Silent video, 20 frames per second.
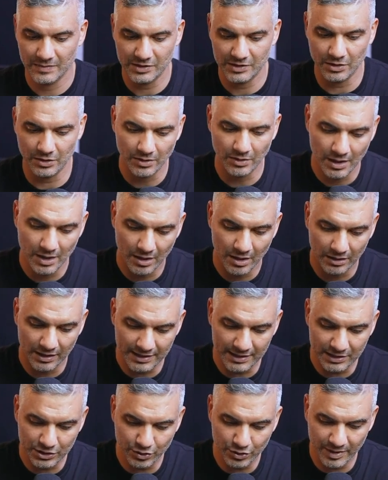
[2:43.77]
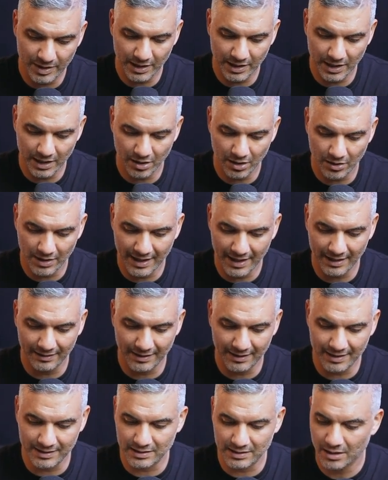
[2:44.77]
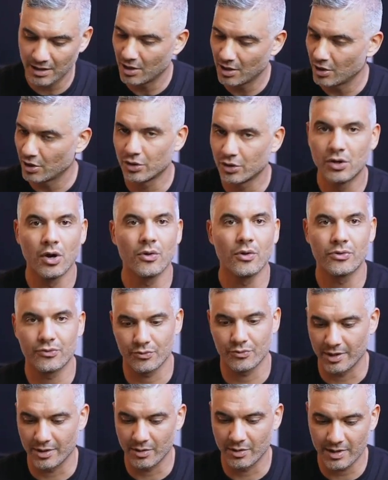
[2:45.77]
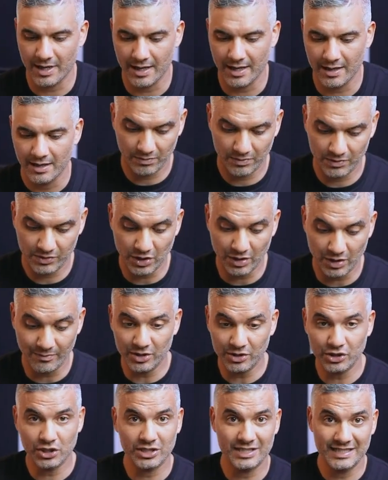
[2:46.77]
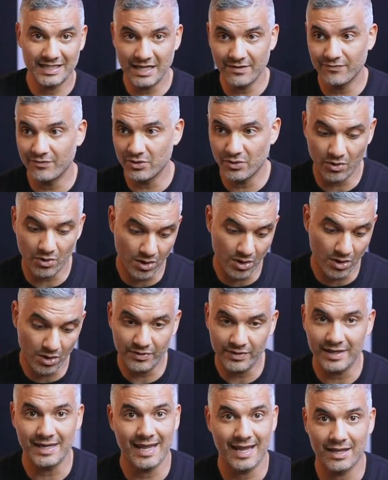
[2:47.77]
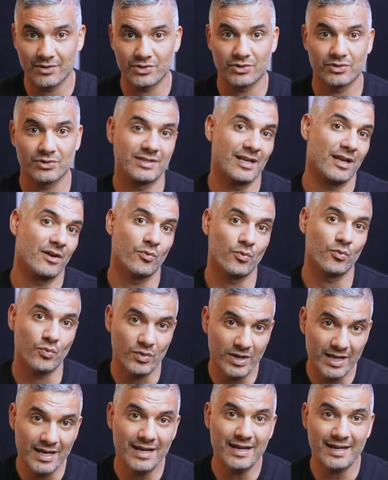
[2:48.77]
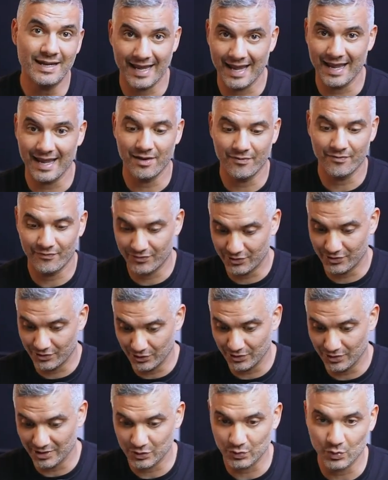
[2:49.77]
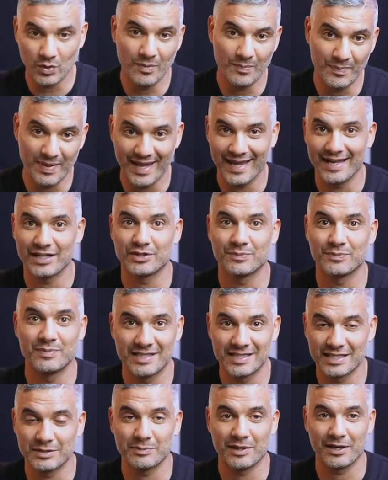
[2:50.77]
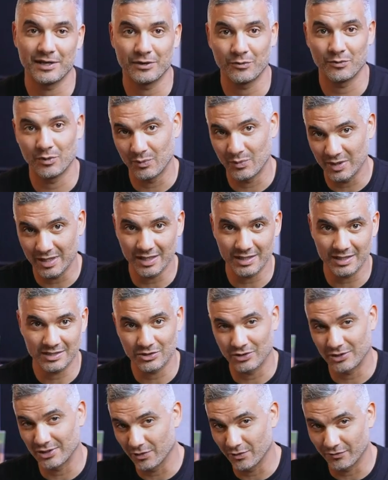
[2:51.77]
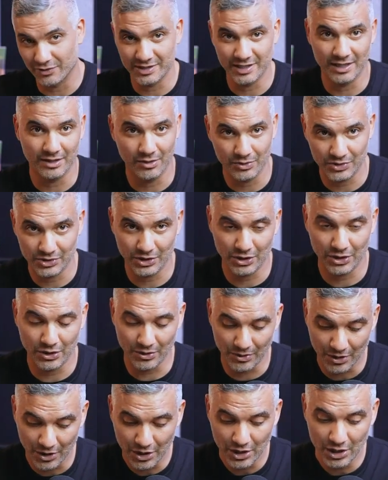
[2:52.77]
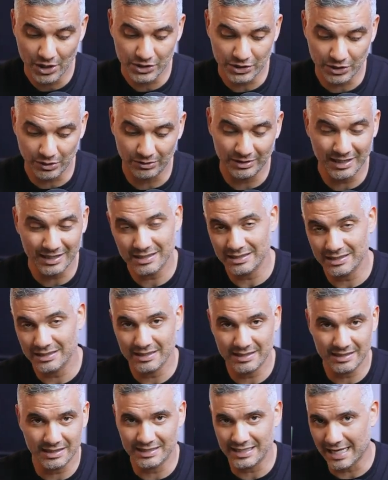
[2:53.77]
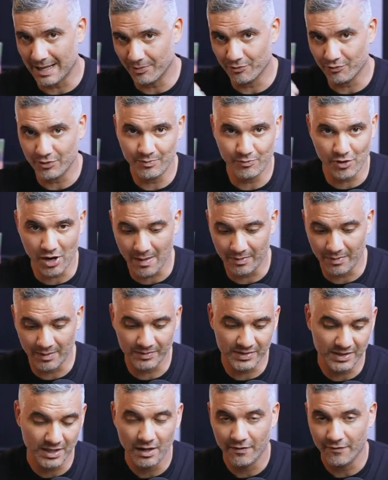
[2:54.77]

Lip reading: So let's zoom in here and let's go through it. Okay. So I'm going to just give you all the answers that we gave to this one-page business planner when we got started over 10 years ago. So let's list the top 3 problems.